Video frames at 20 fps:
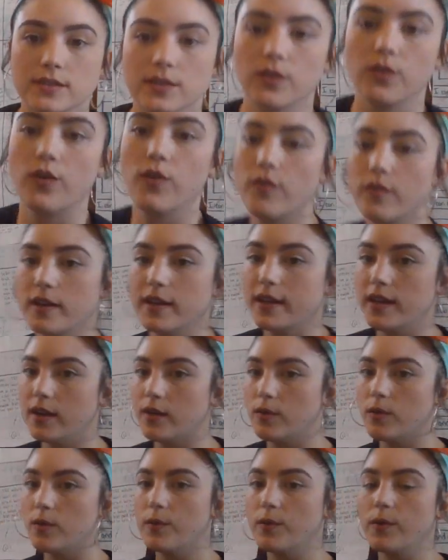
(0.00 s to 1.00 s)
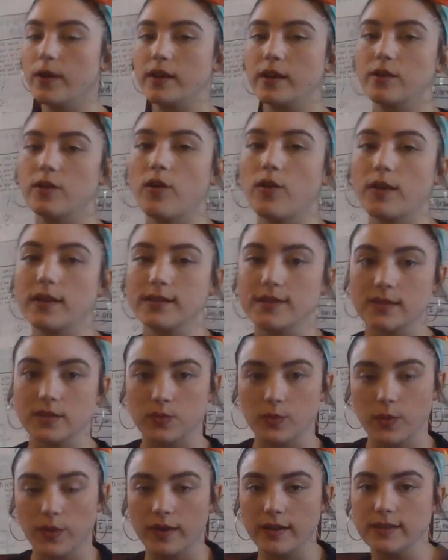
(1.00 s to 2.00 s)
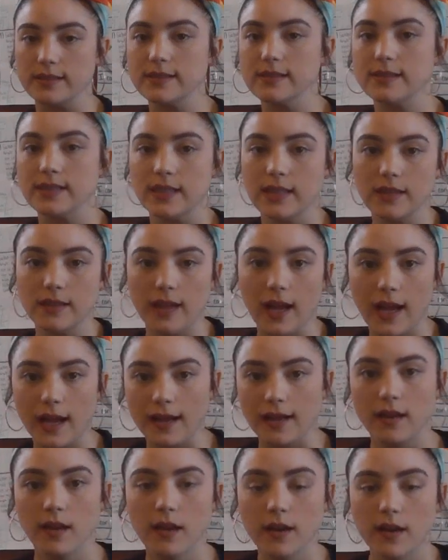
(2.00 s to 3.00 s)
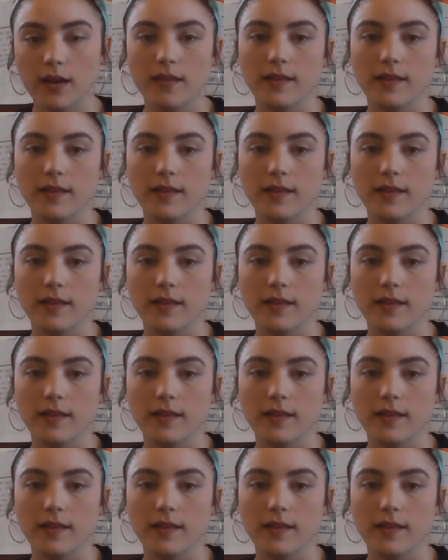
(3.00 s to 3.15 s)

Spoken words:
So over here, what we want to notice is we want to see a line